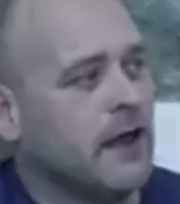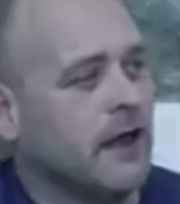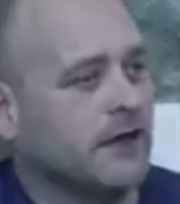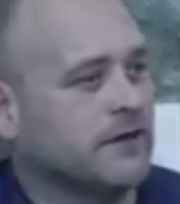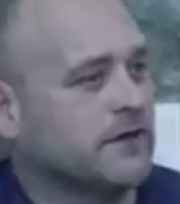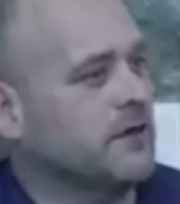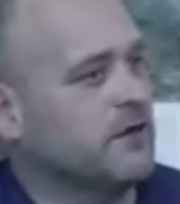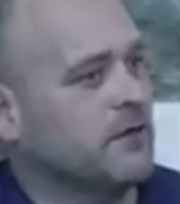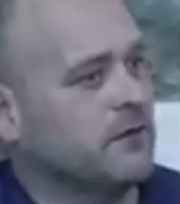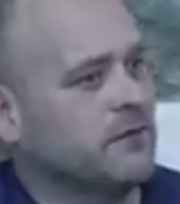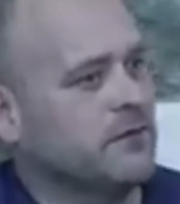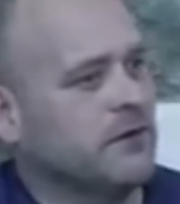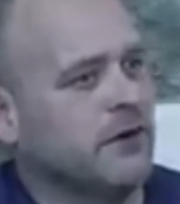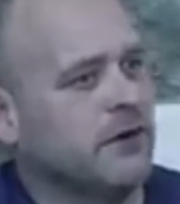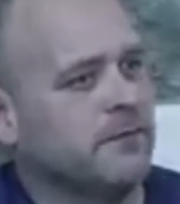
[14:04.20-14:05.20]
And
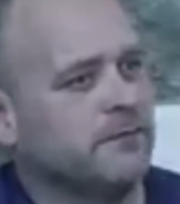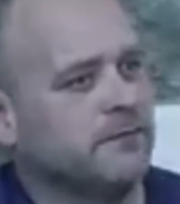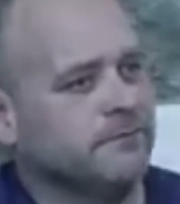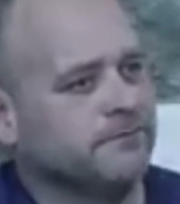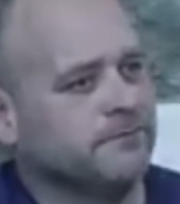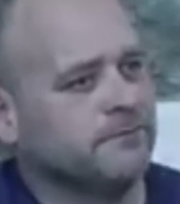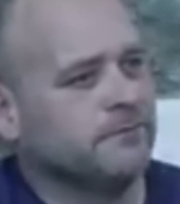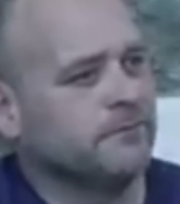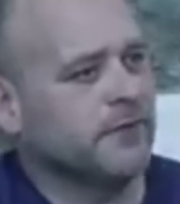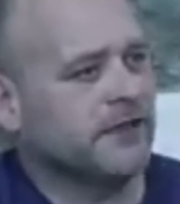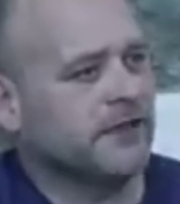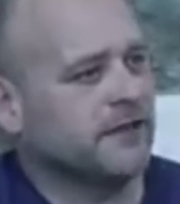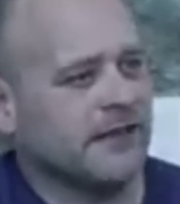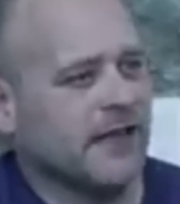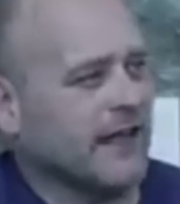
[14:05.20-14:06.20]
so,
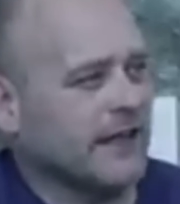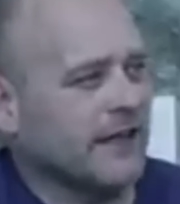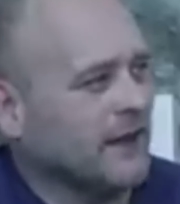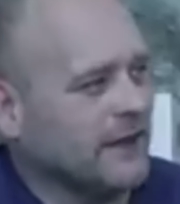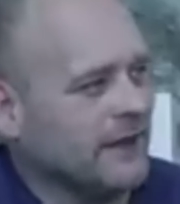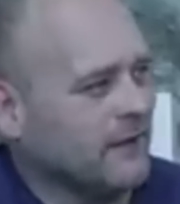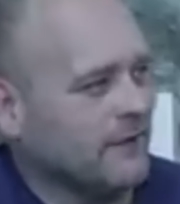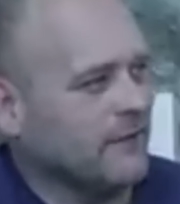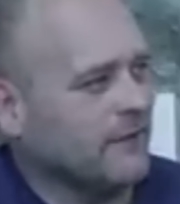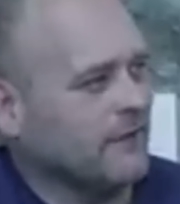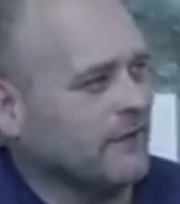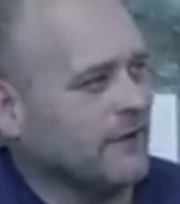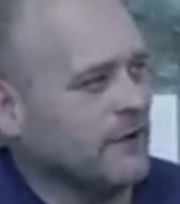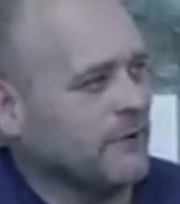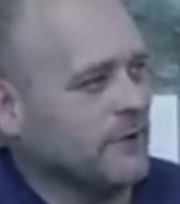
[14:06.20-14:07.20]
because I get it,
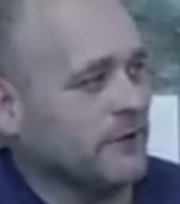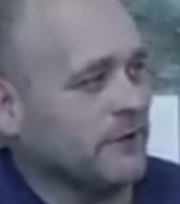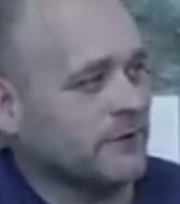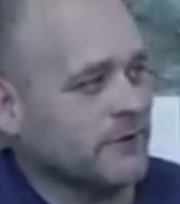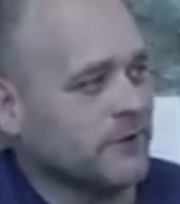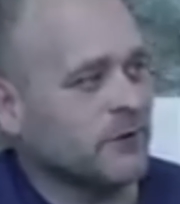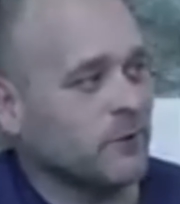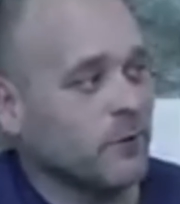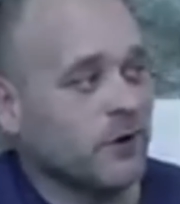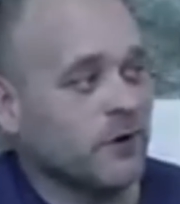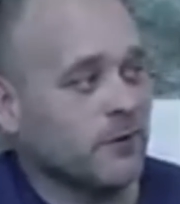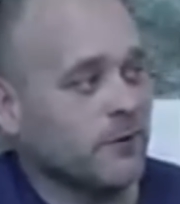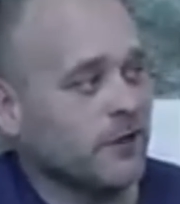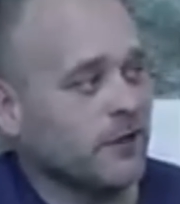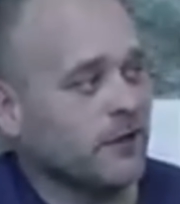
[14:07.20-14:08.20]
I mean, there's only
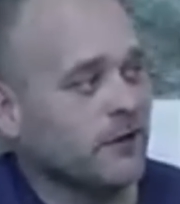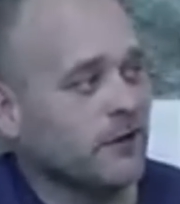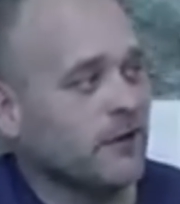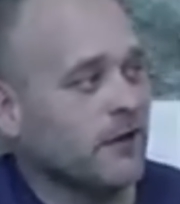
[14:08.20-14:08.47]
one of me.